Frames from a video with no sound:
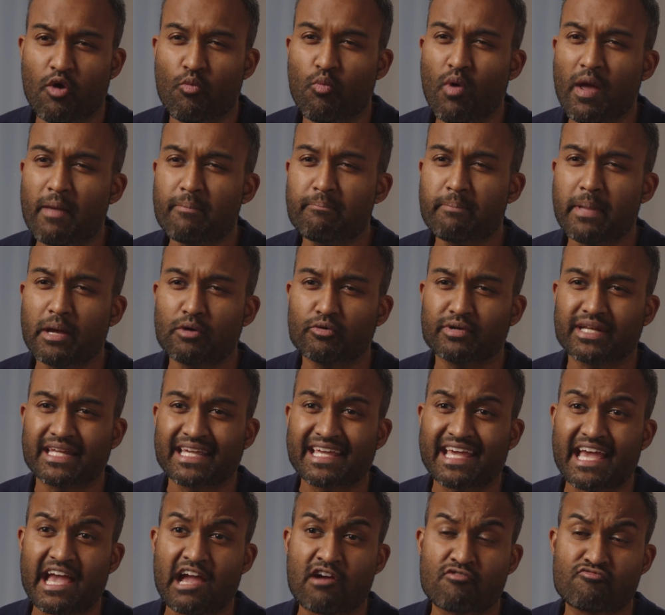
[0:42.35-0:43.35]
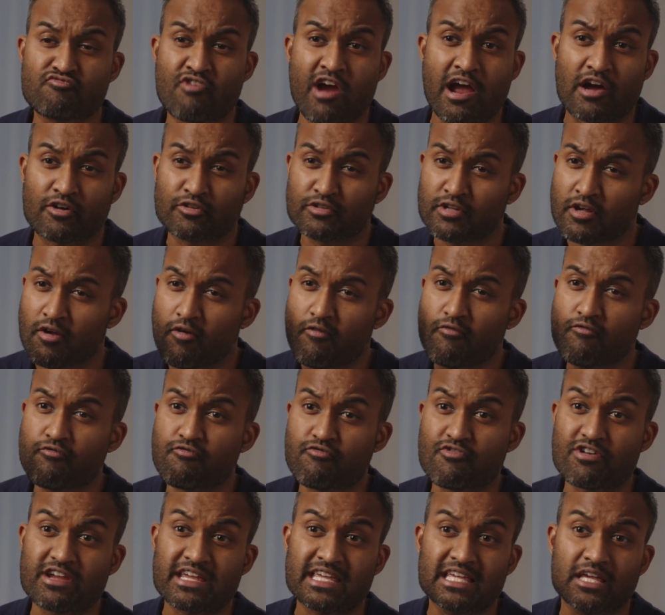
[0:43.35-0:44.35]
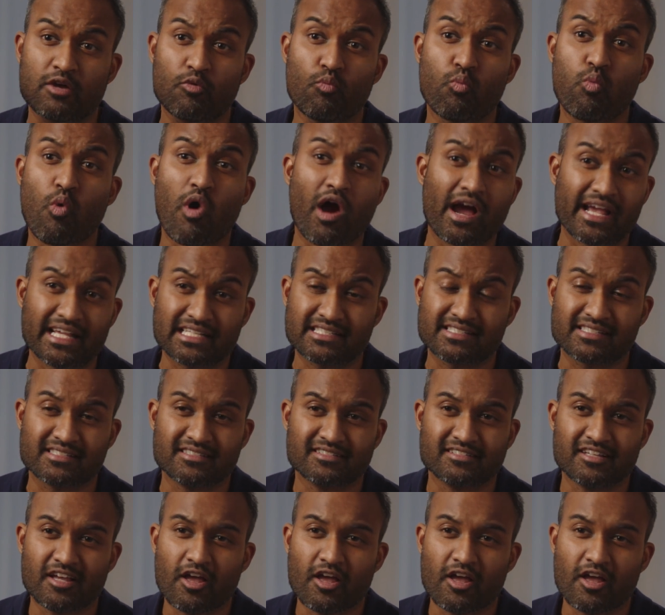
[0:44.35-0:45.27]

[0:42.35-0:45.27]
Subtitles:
We're building it around 3 whys.